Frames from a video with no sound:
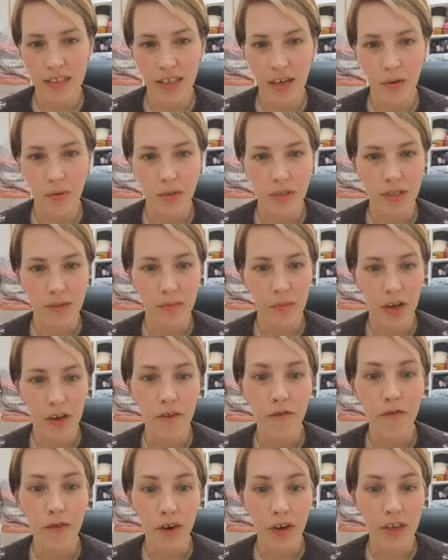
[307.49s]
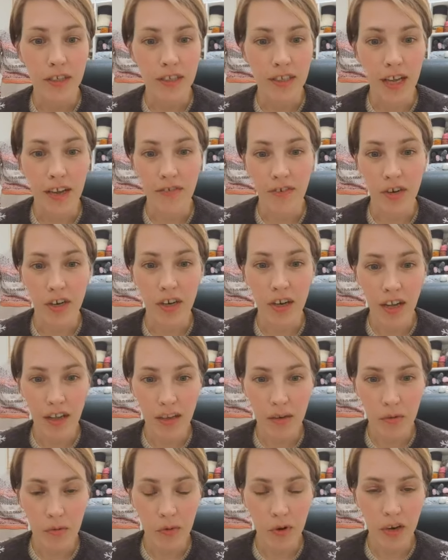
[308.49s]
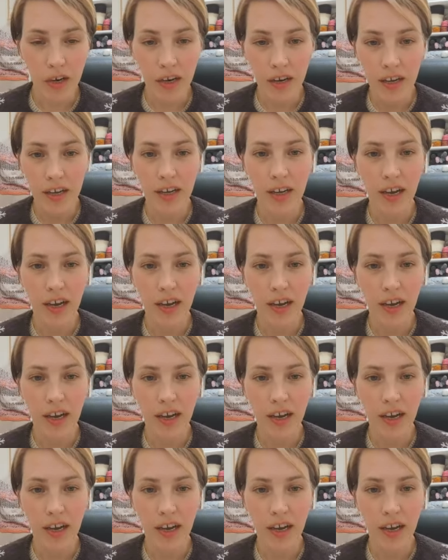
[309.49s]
That was my first ever colorwork